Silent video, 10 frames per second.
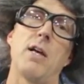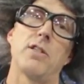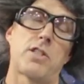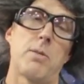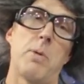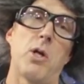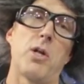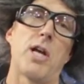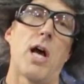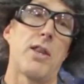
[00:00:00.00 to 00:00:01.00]

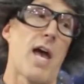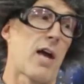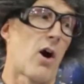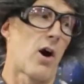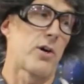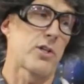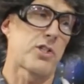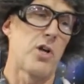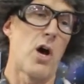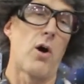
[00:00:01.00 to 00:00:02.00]
stability on that harder
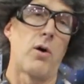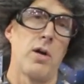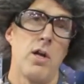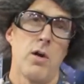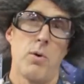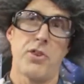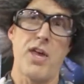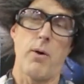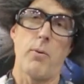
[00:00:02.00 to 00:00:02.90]
snow. With that